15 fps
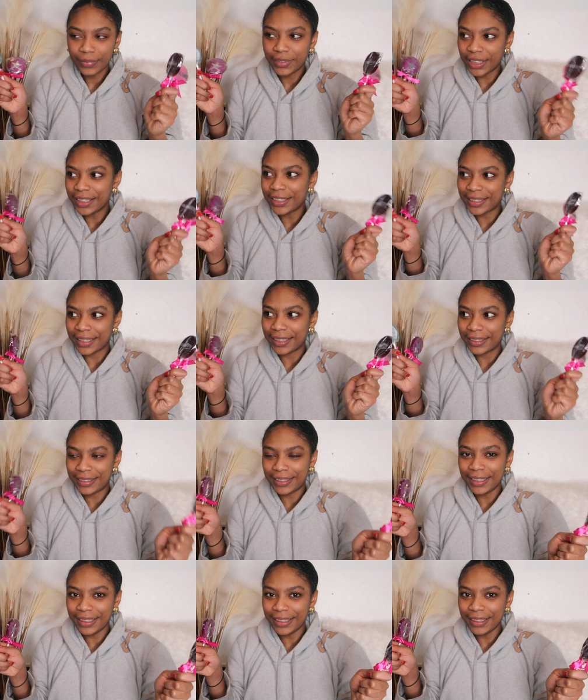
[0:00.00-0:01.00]
Dun dun
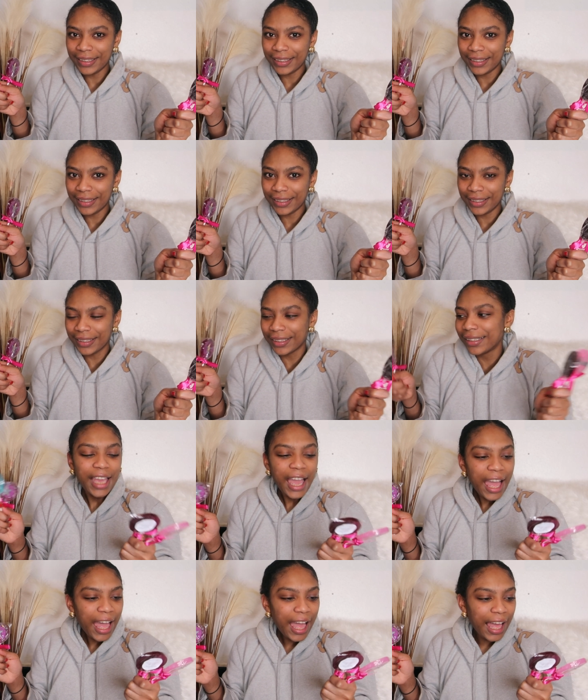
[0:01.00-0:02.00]
dun.
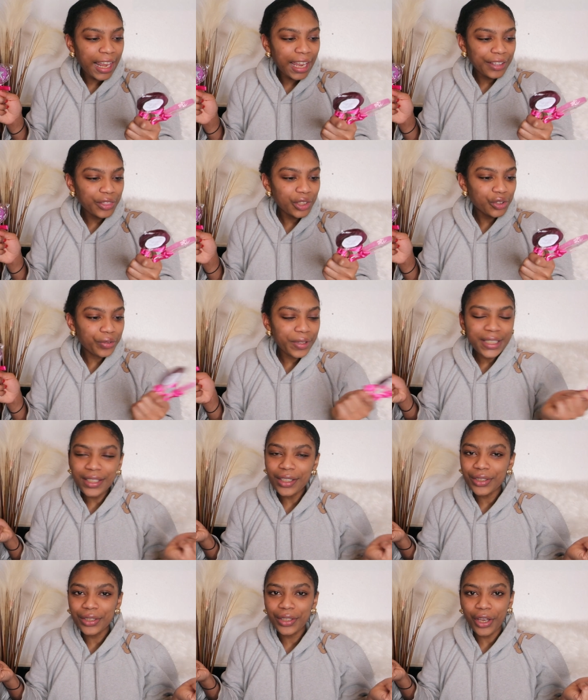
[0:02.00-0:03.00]
Yeah, like the treats
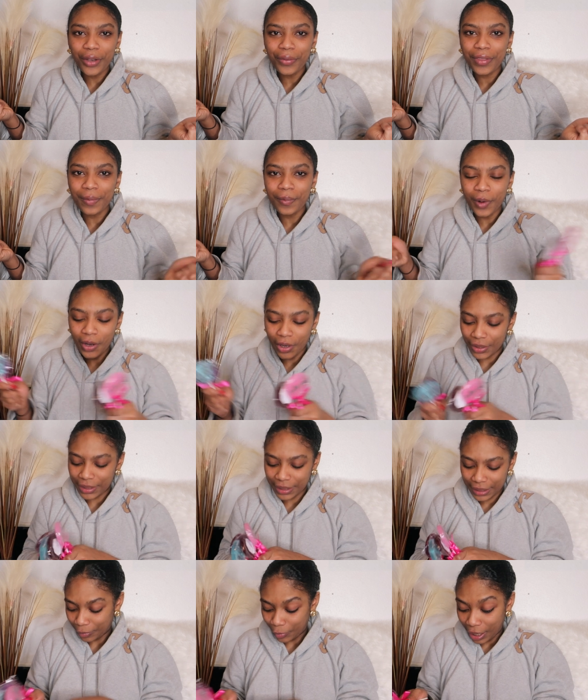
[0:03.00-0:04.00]
are to go with the
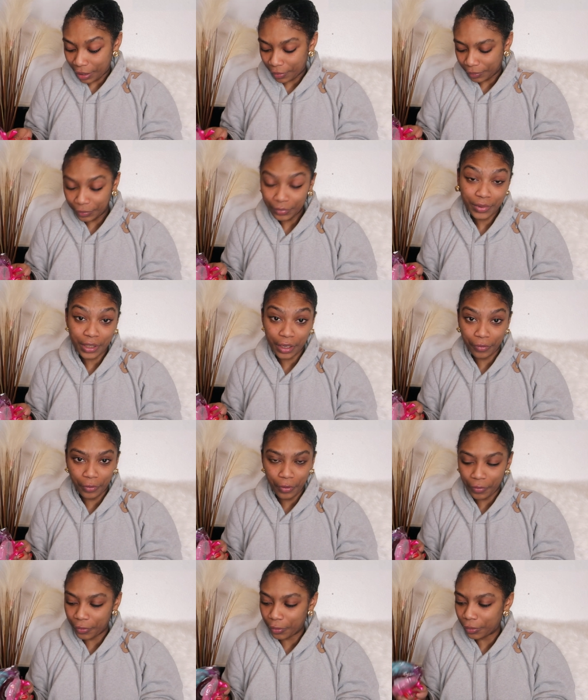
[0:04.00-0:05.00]
mask. Wow, so
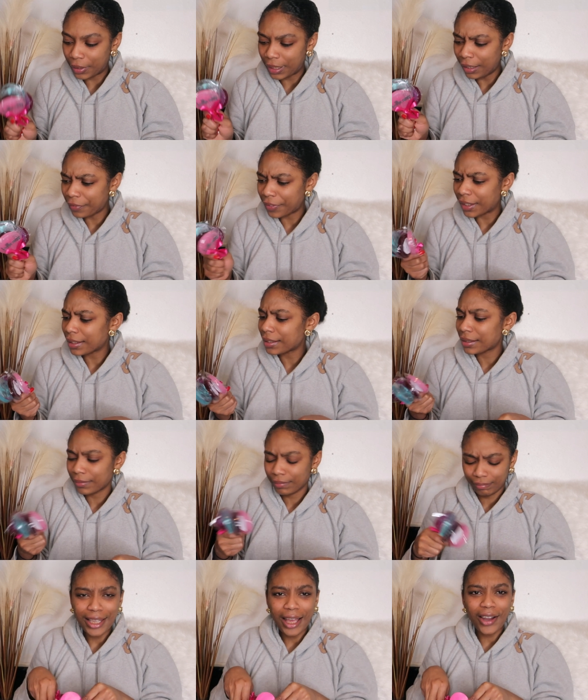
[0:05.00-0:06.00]
thoughtful. Love these.
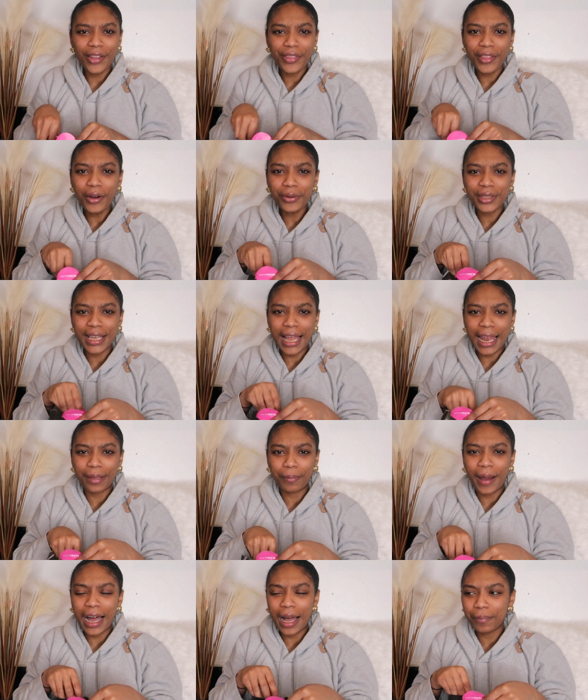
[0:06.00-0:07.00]
Suck on those
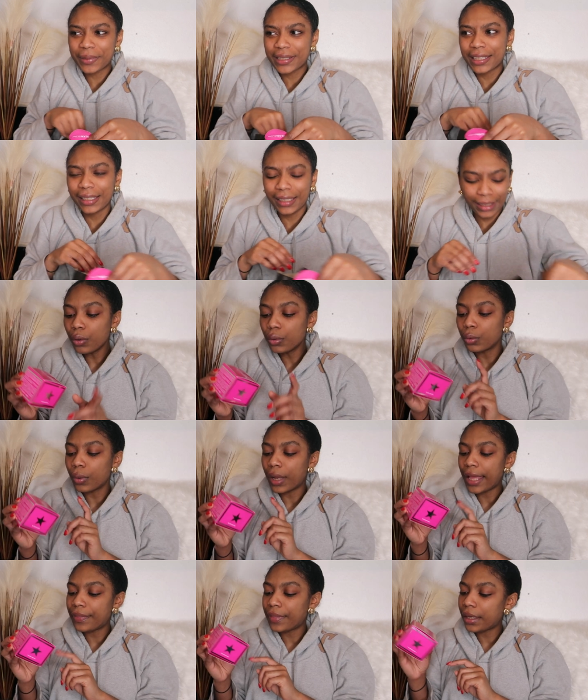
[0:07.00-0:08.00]
lollipops. Oh,
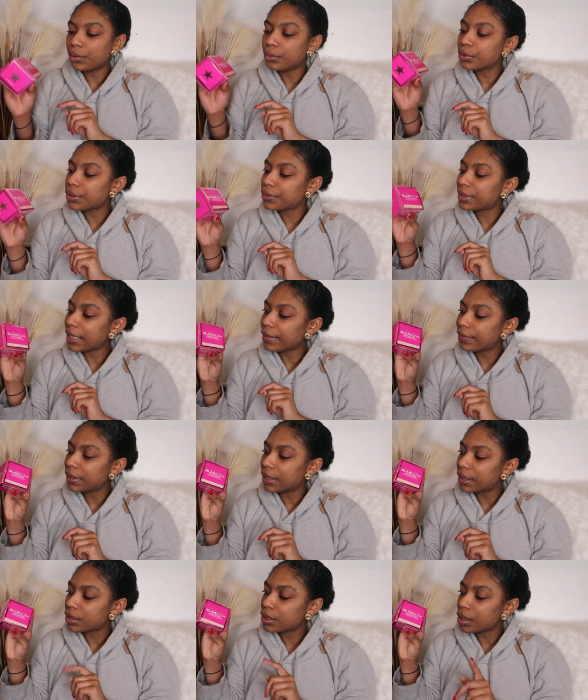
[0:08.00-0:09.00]
and they also sent
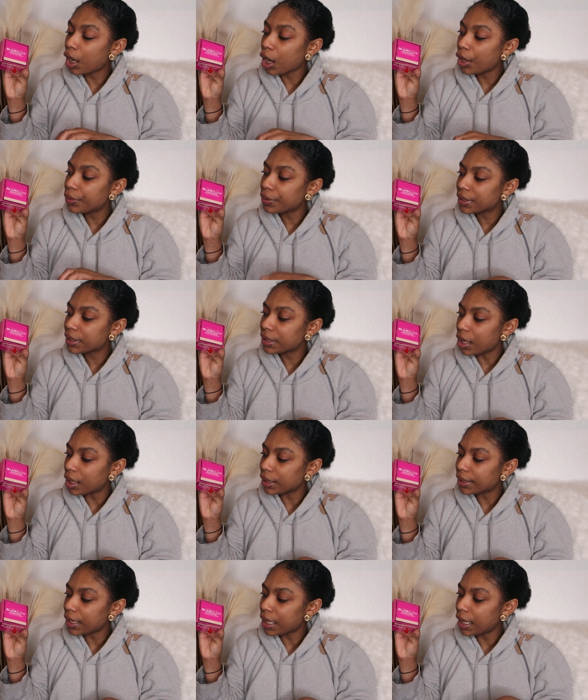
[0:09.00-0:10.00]
this
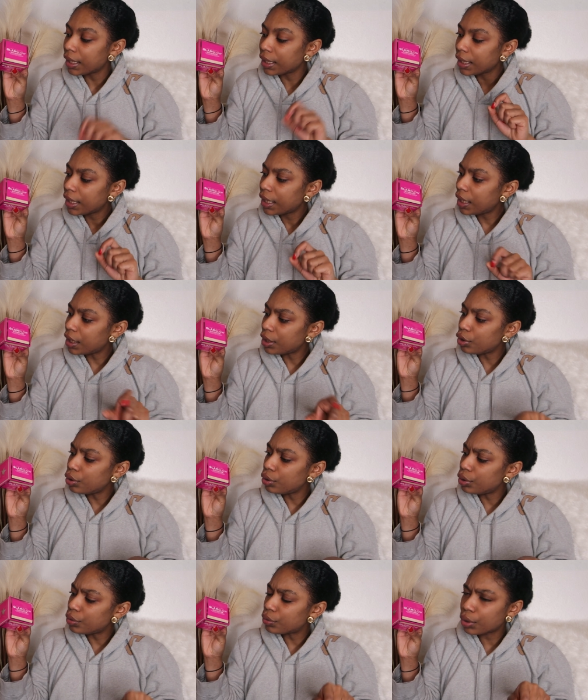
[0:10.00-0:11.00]
Glowstarter in
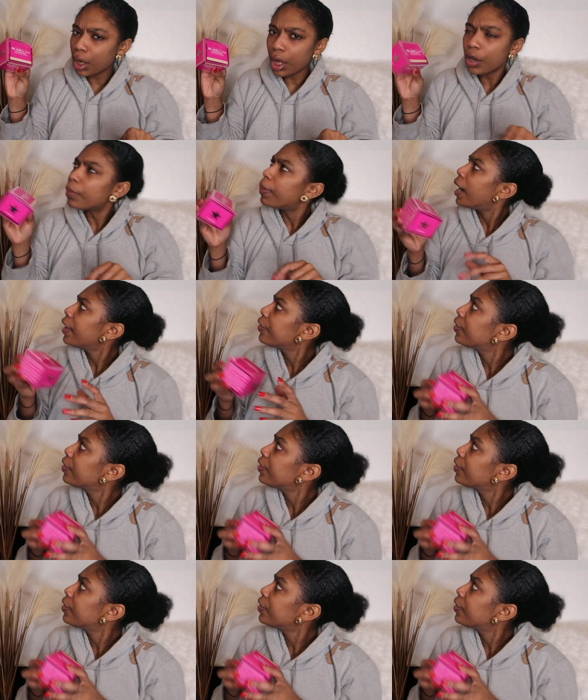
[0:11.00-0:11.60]
Nude Glow, but I